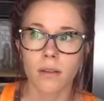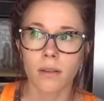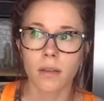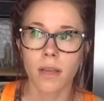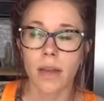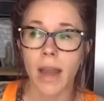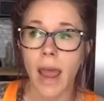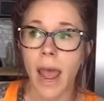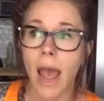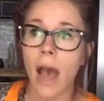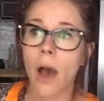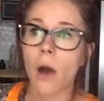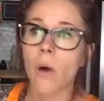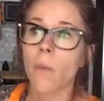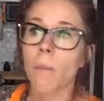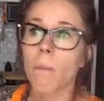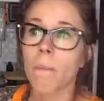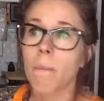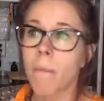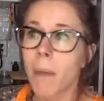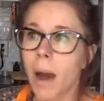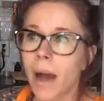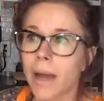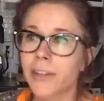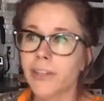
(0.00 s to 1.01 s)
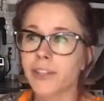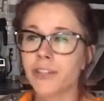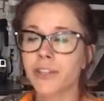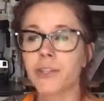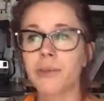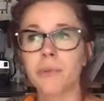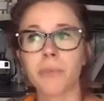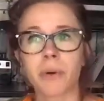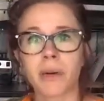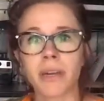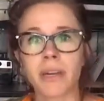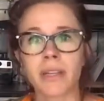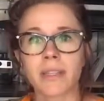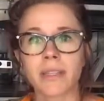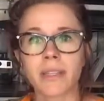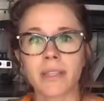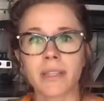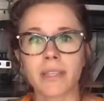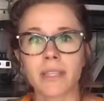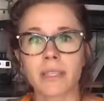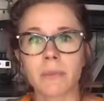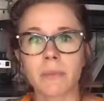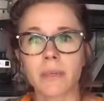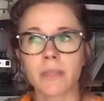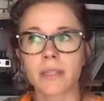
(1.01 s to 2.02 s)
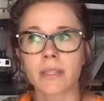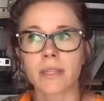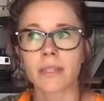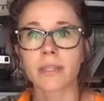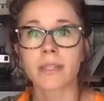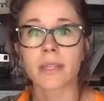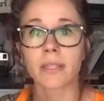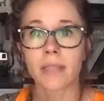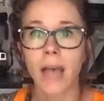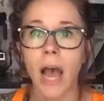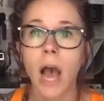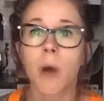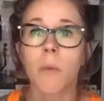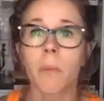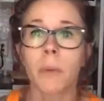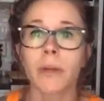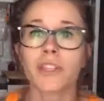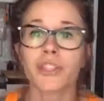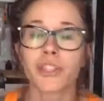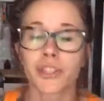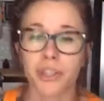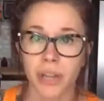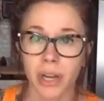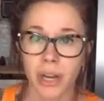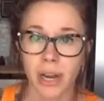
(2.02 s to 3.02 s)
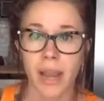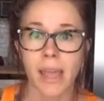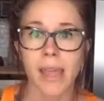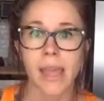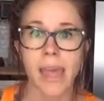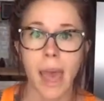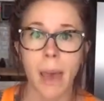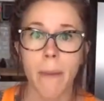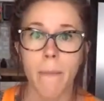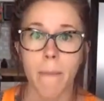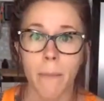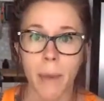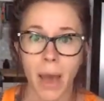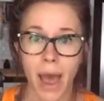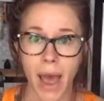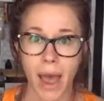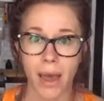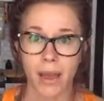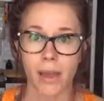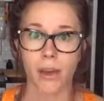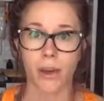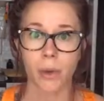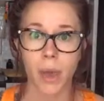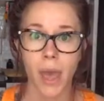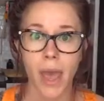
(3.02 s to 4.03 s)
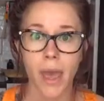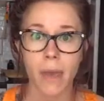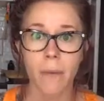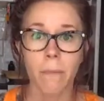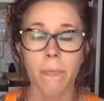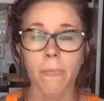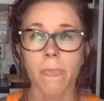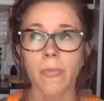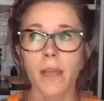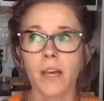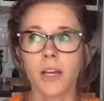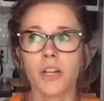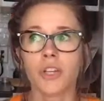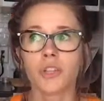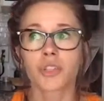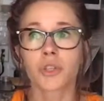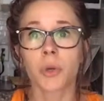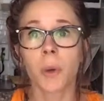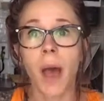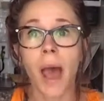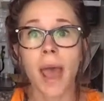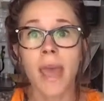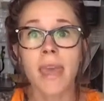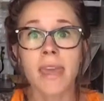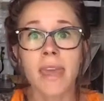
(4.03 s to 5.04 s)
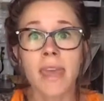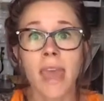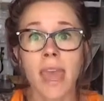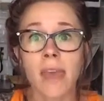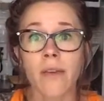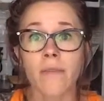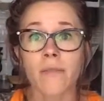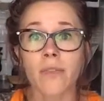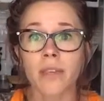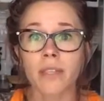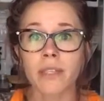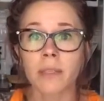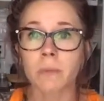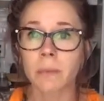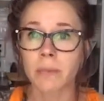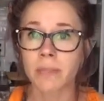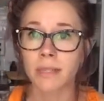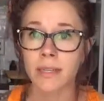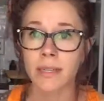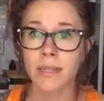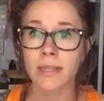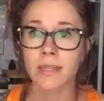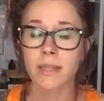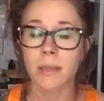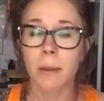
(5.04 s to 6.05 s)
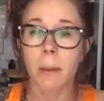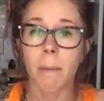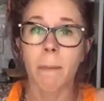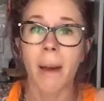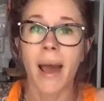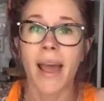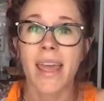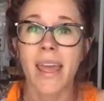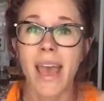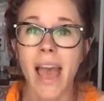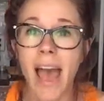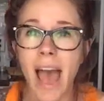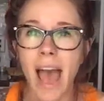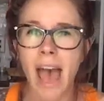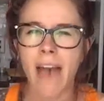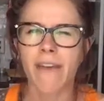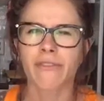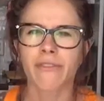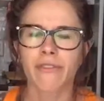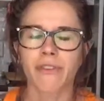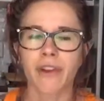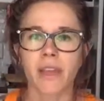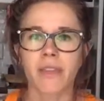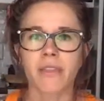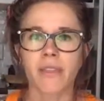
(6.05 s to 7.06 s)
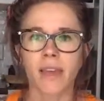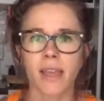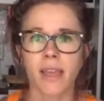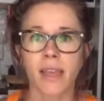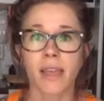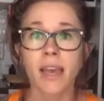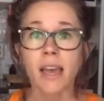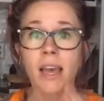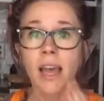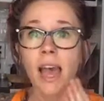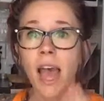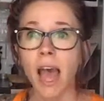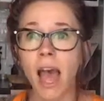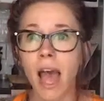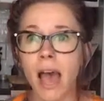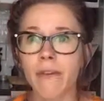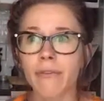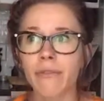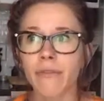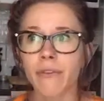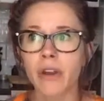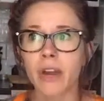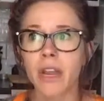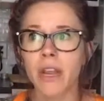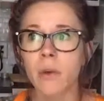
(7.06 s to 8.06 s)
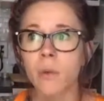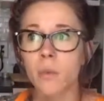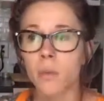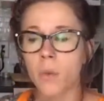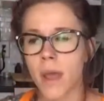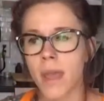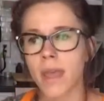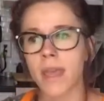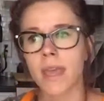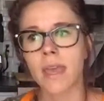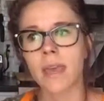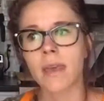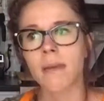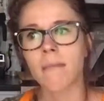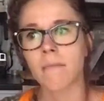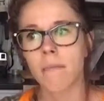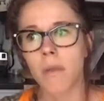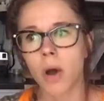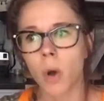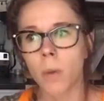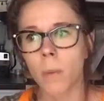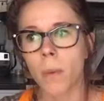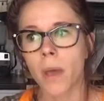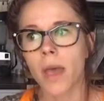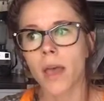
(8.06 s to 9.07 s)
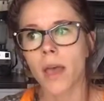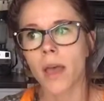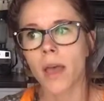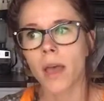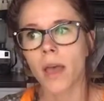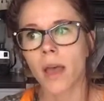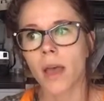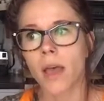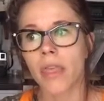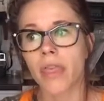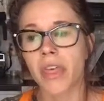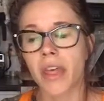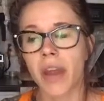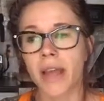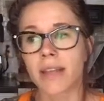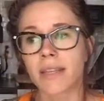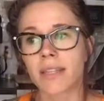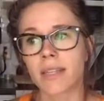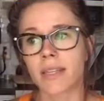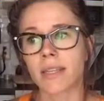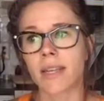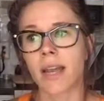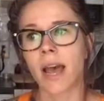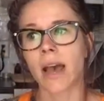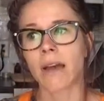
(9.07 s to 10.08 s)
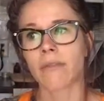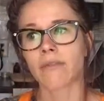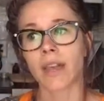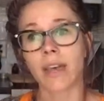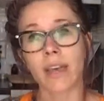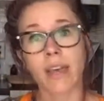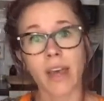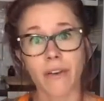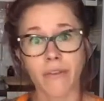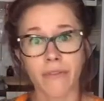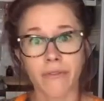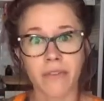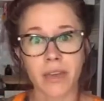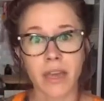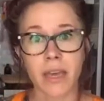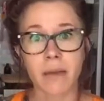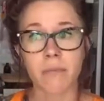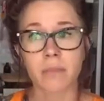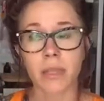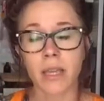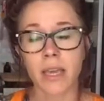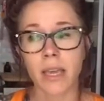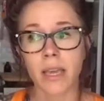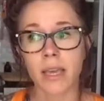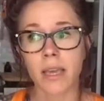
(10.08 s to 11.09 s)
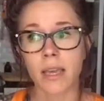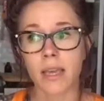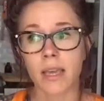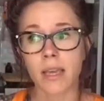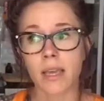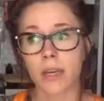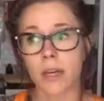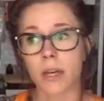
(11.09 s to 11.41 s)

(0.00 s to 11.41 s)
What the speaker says: and how much you put into this business is how much you're going to get back, okay? So I gave this business my everything. Every waking moment that I didn't have, like, a family,